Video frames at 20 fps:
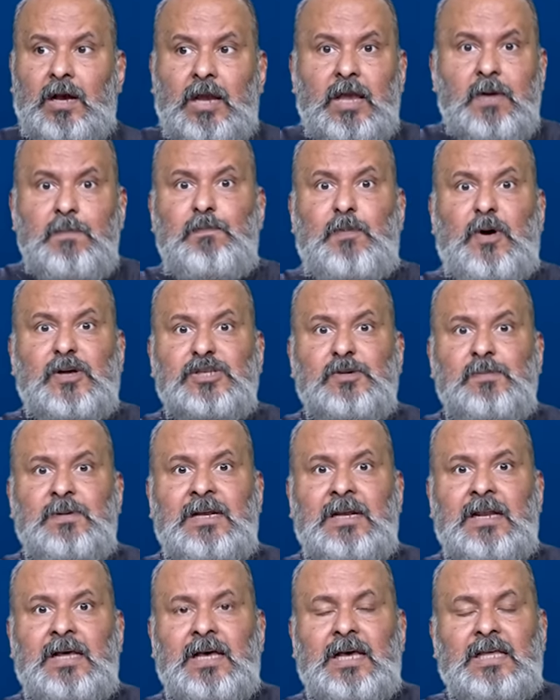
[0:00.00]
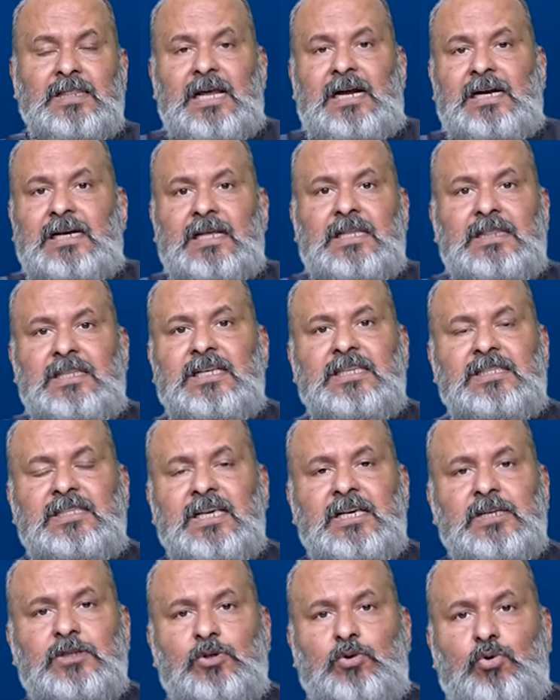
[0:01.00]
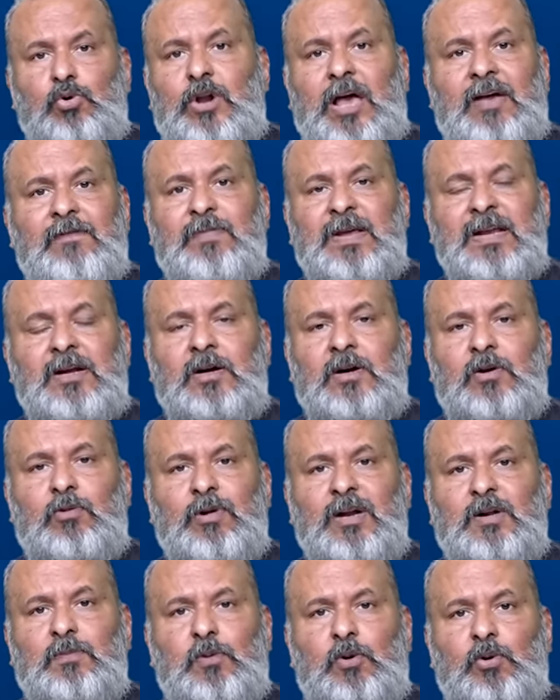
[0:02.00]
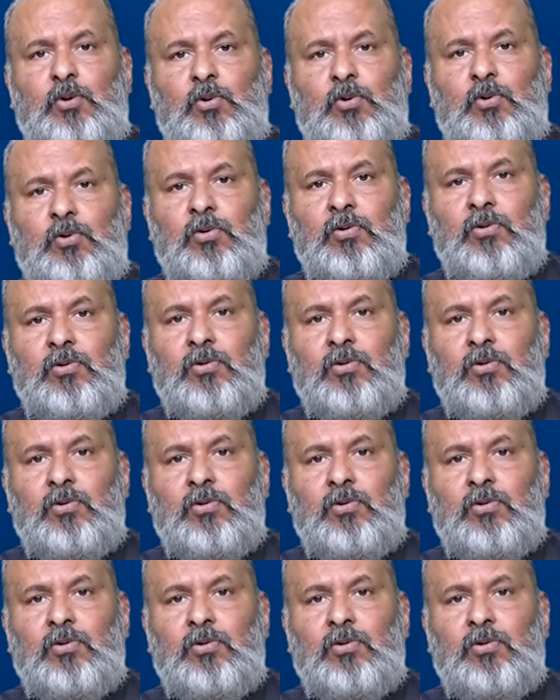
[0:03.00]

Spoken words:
impossible that these things could have been quid pro quo.